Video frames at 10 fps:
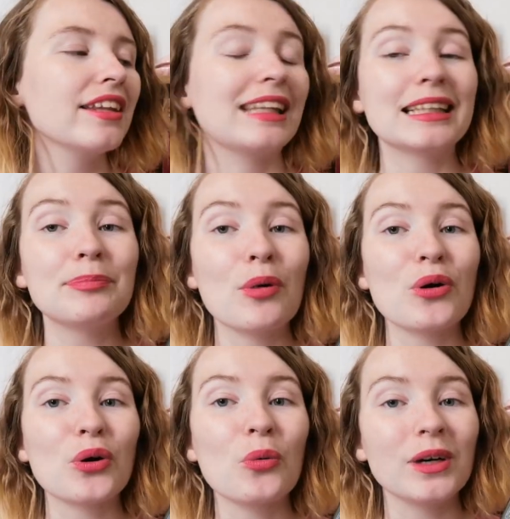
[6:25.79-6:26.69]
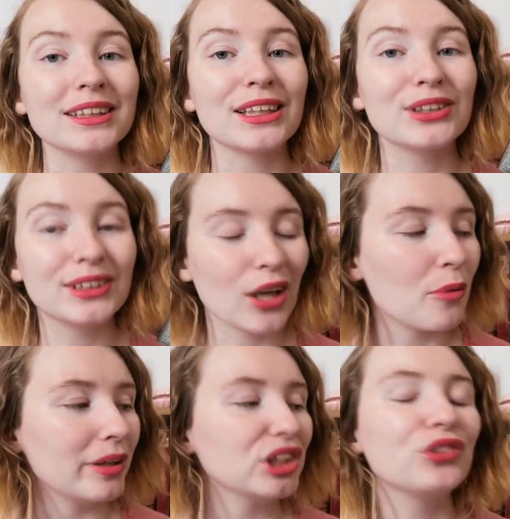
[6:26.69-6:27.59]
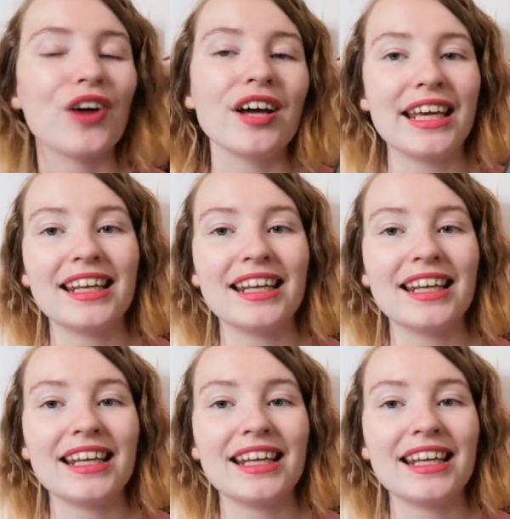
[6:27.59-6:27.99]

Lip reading: This book was so much fun.